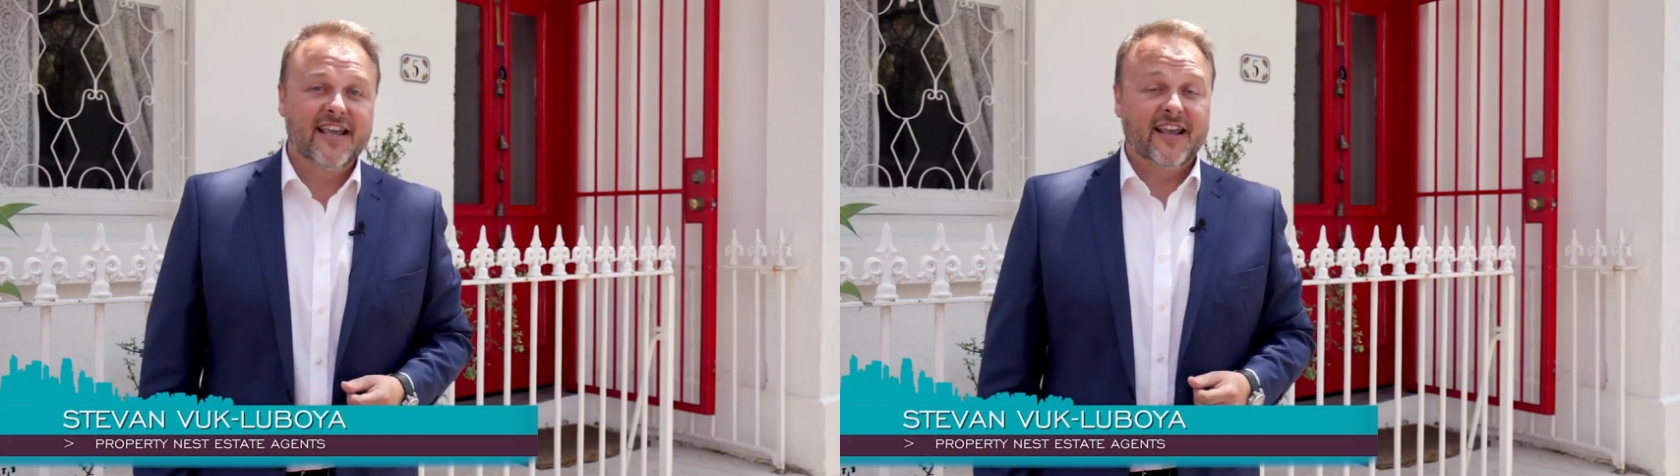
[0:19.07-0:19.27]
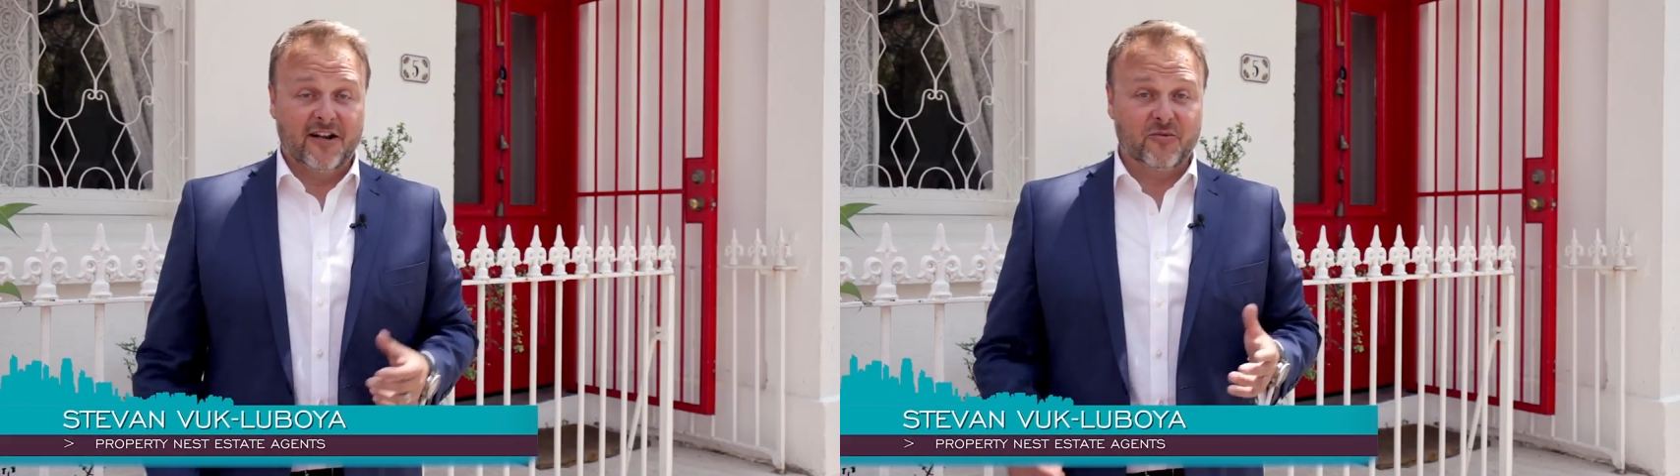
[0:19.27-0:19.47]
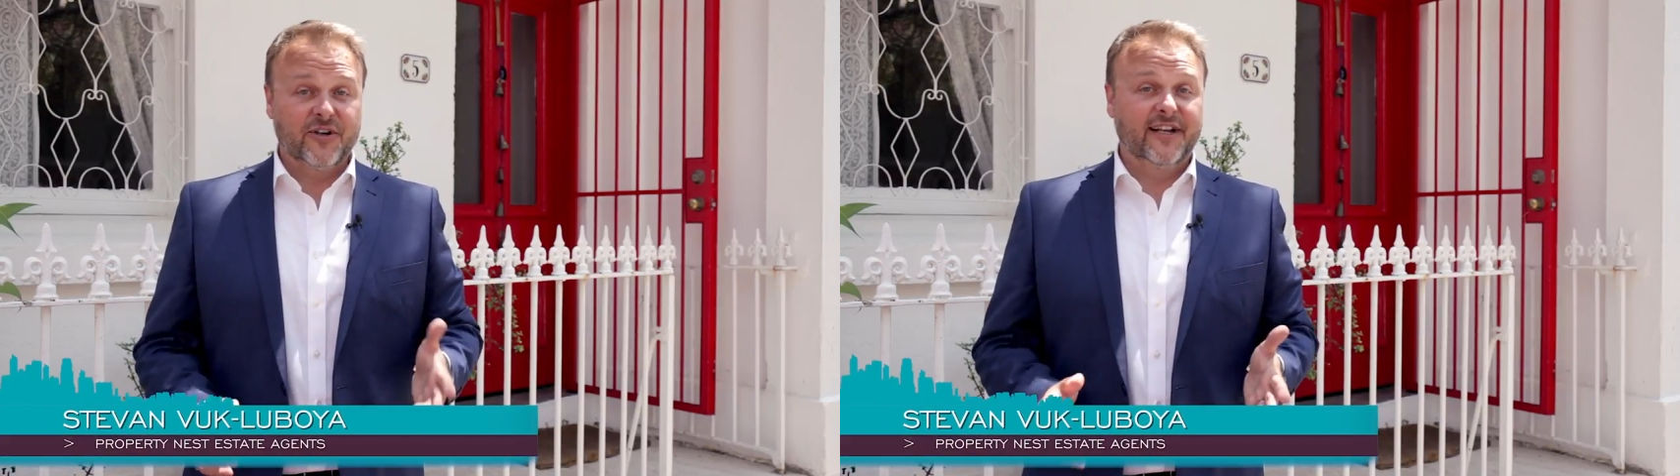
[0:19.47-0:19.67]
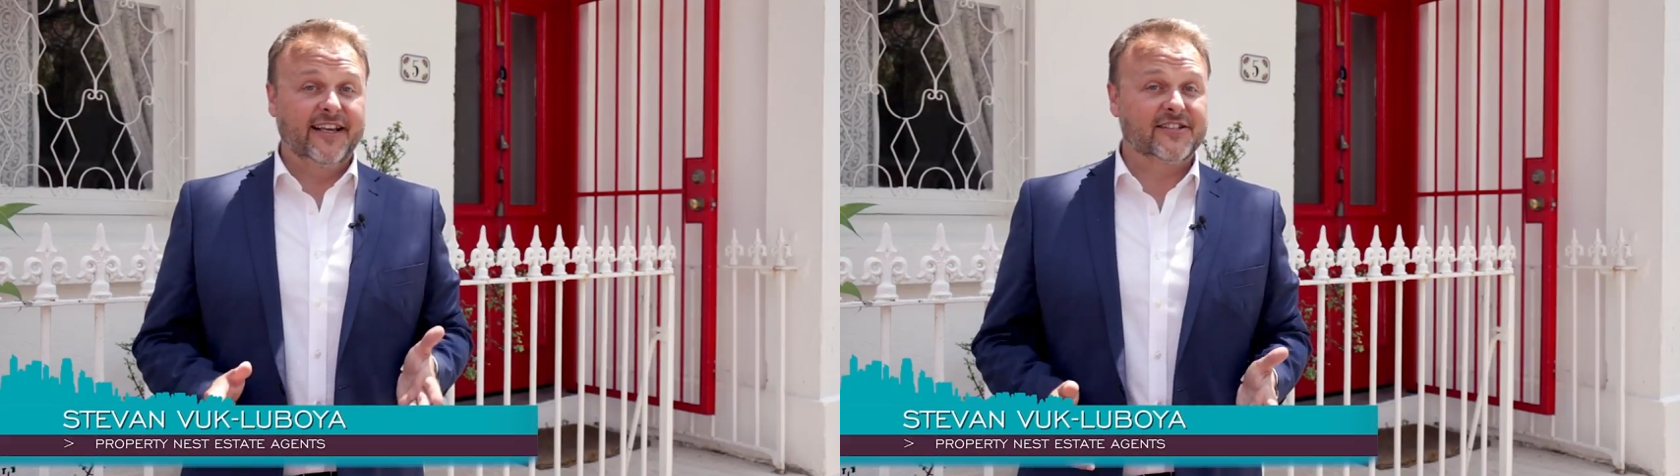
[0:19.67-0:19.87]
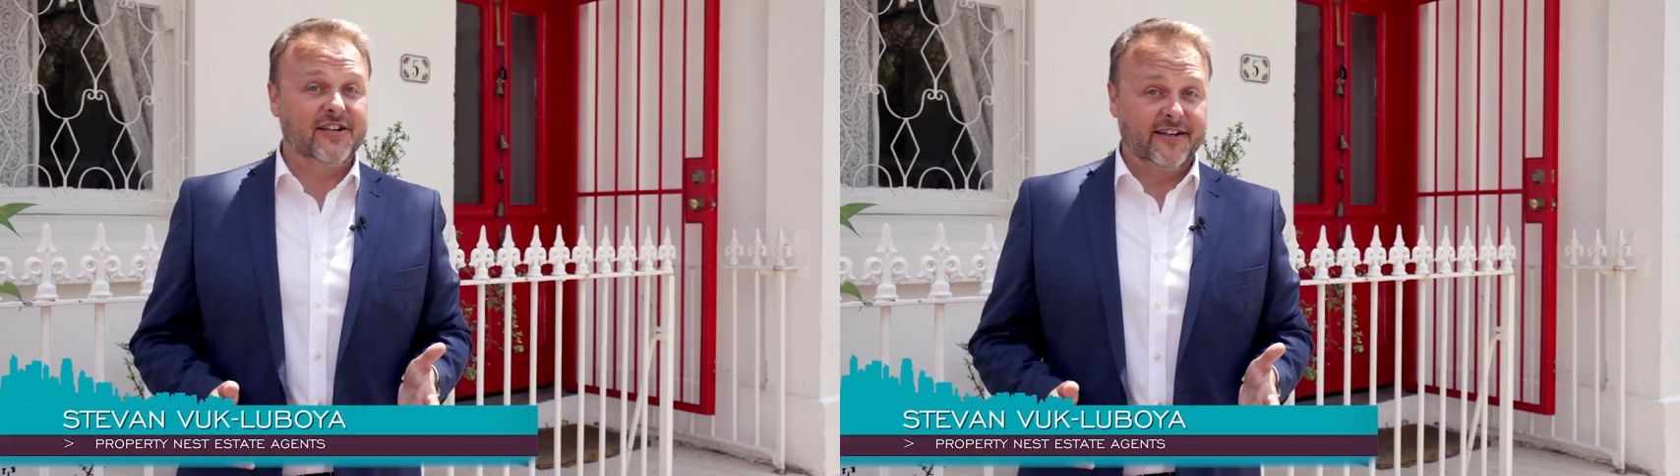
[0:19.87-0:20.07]
and I'm really
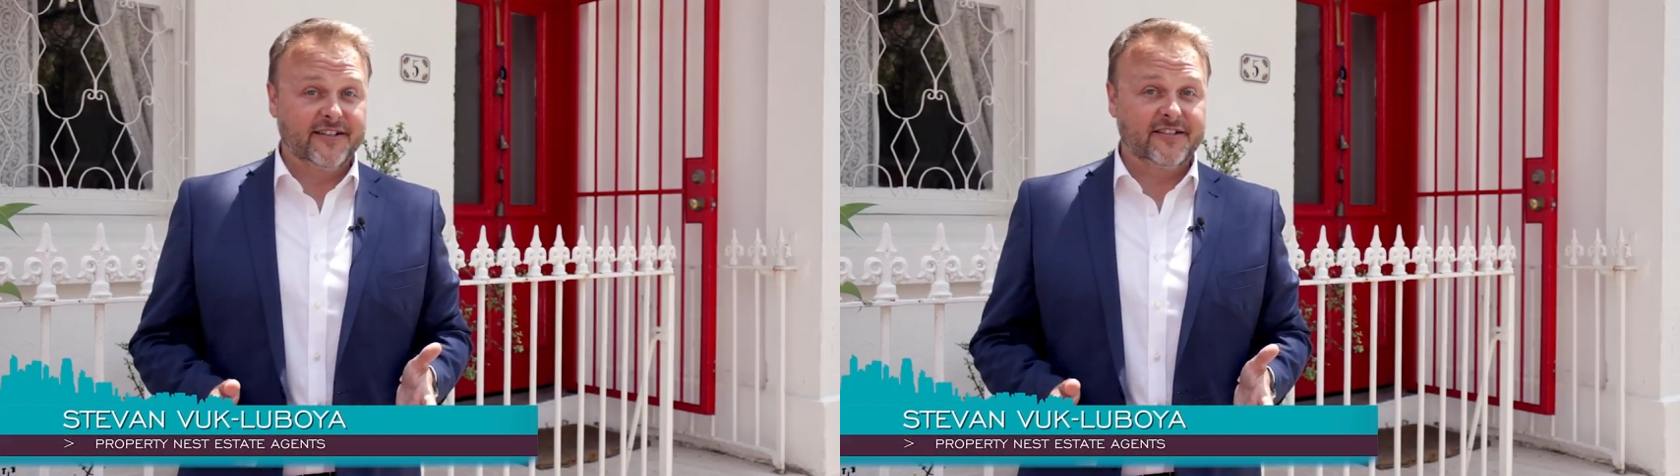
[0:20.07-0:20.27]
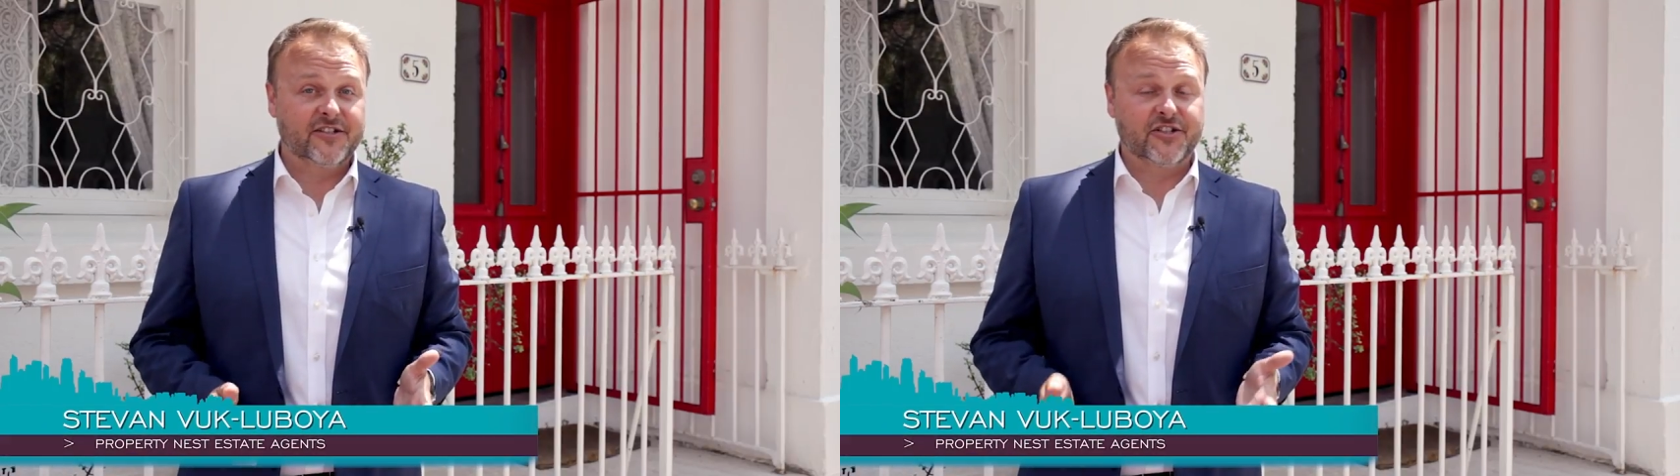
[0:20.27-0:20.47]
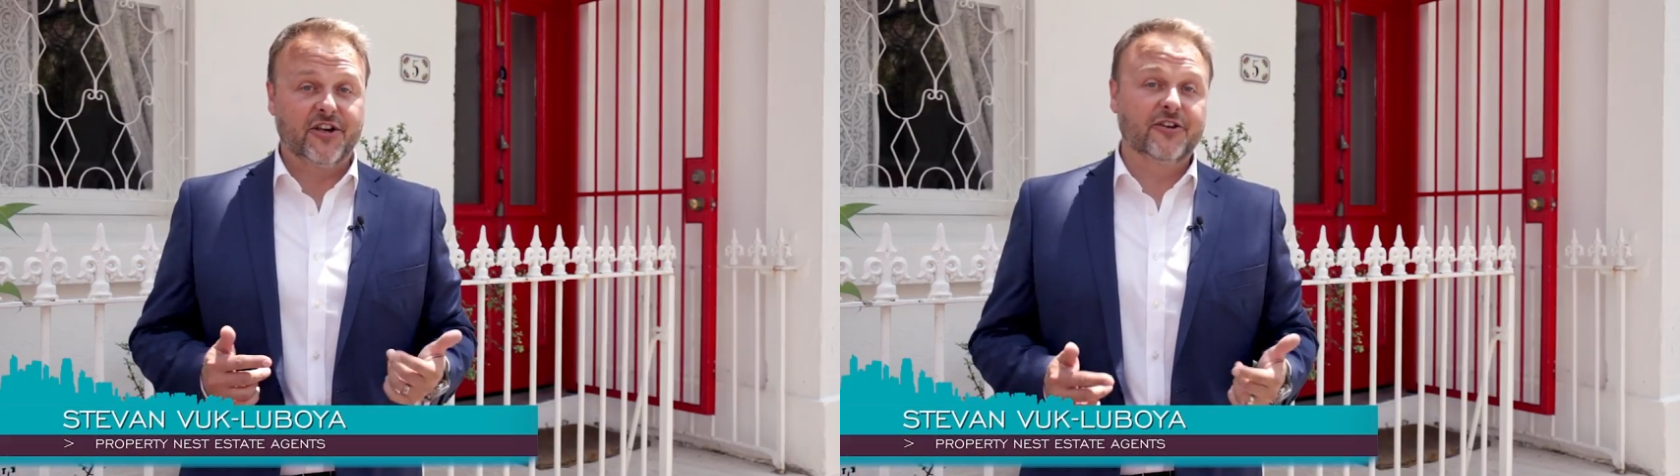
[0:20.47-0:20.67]
excited to show